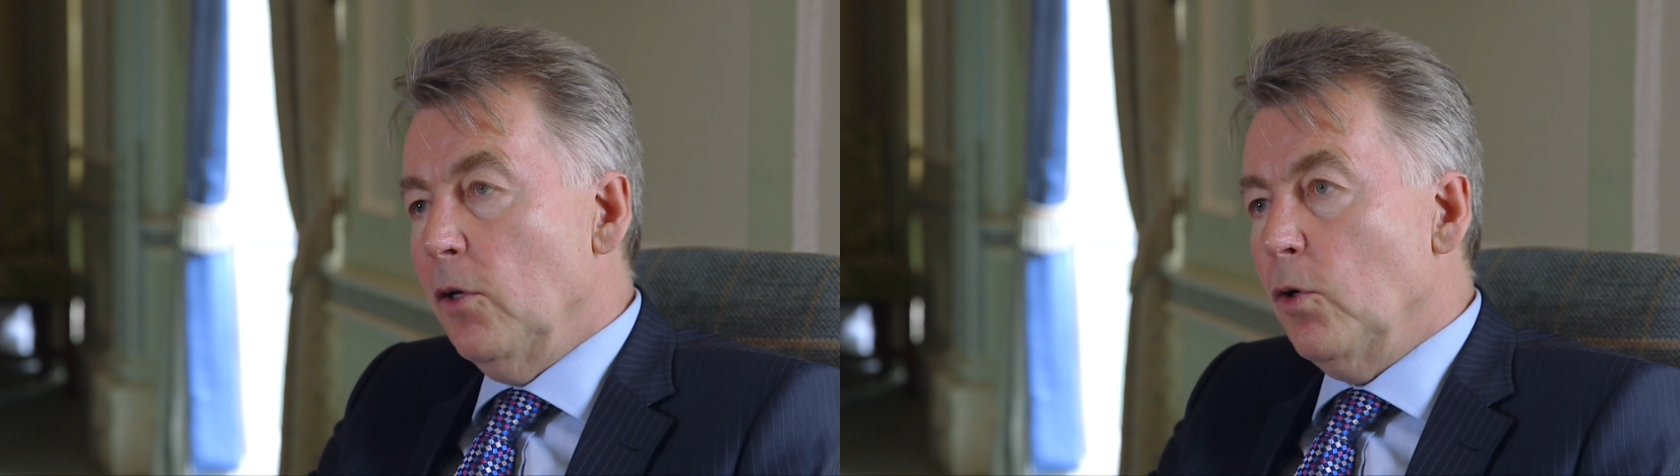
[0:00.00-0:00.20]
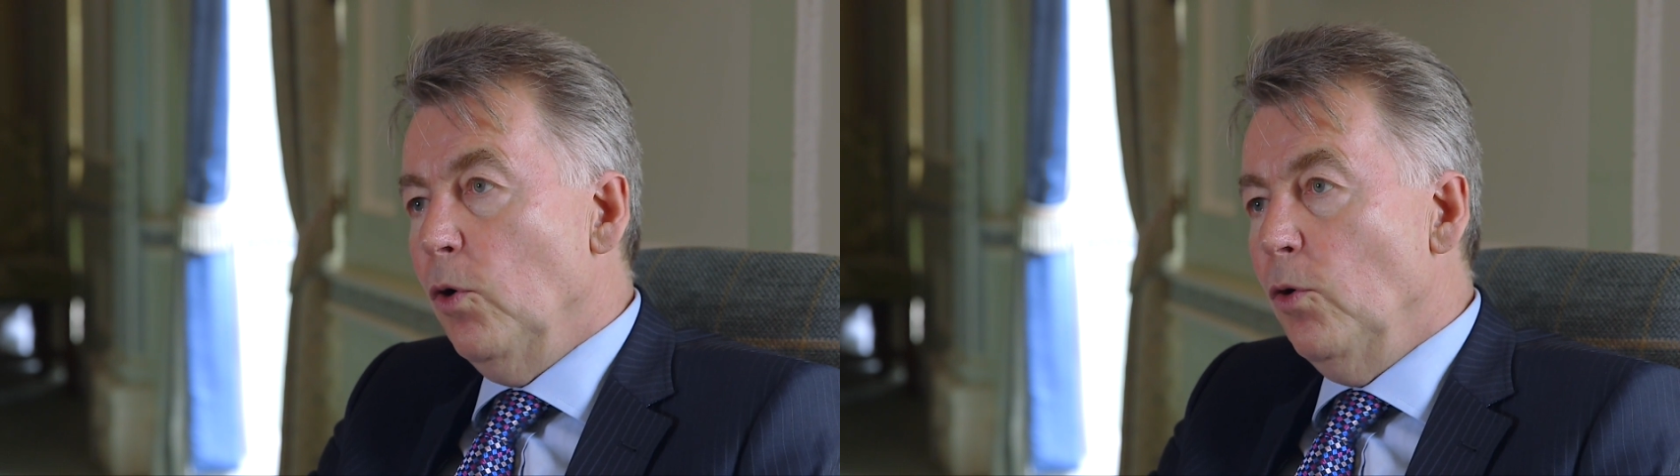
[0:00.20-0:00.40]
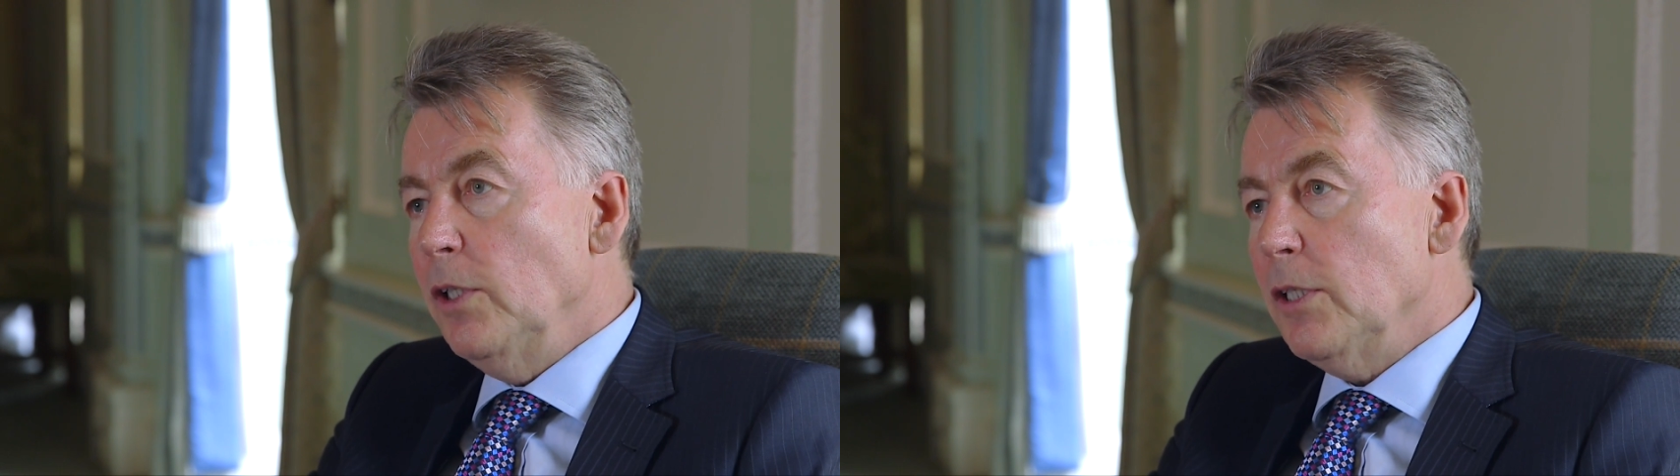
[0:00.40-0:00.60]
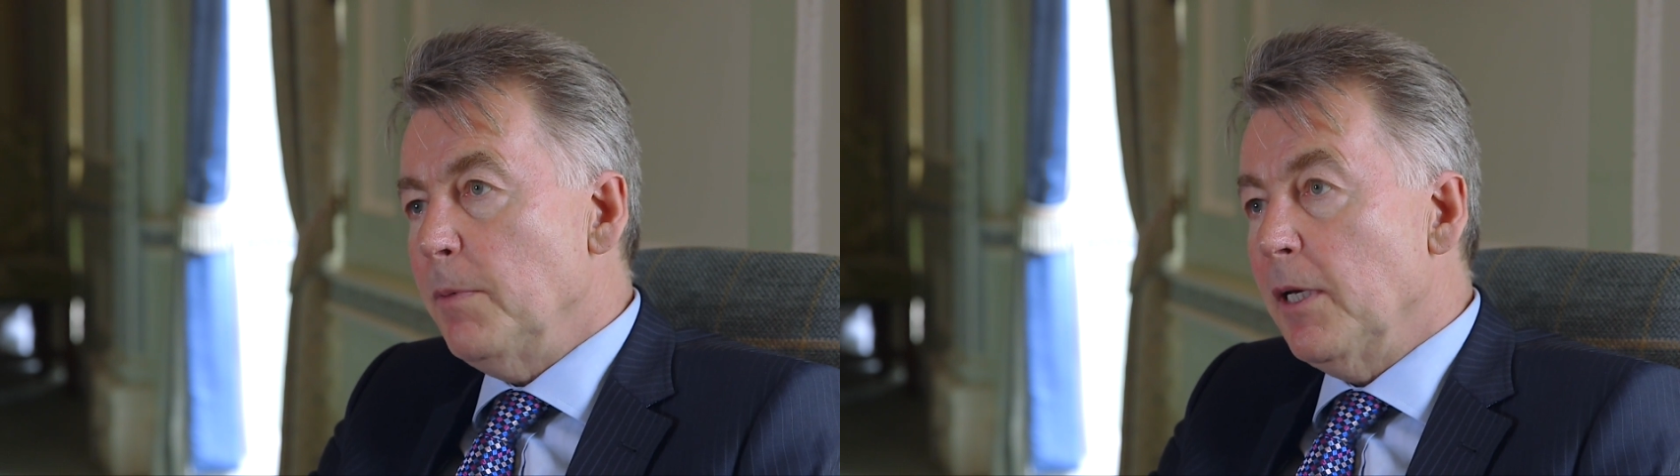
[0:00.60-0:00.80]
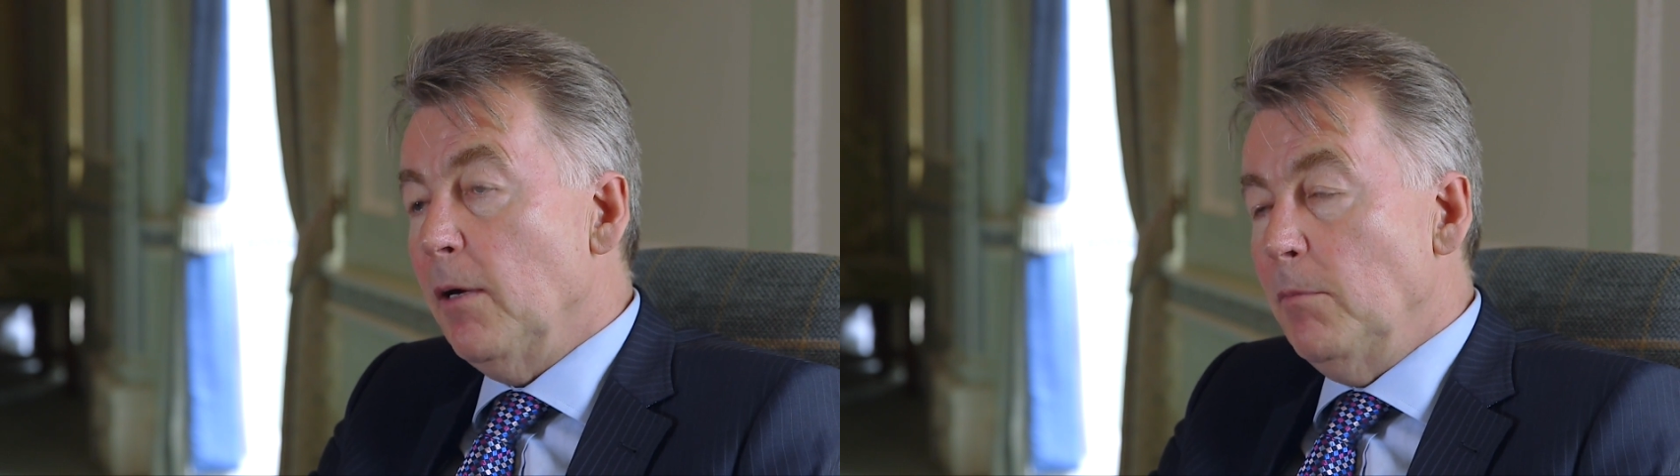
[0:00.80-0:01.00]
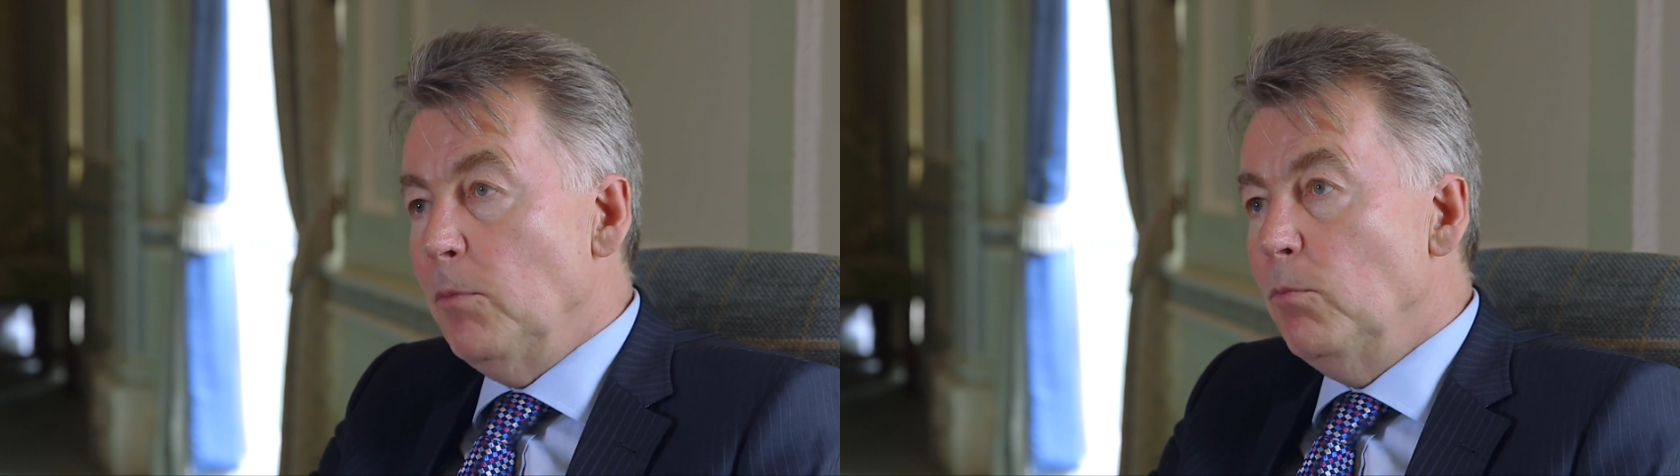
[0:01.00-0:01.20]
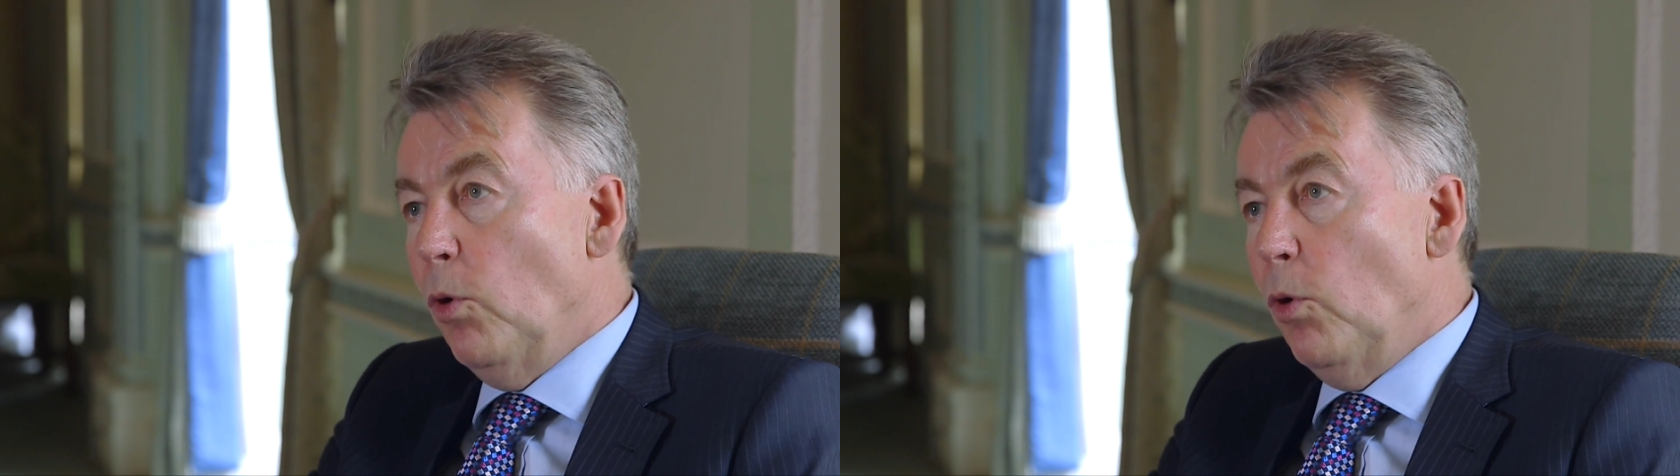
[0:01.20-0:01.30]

the corneas become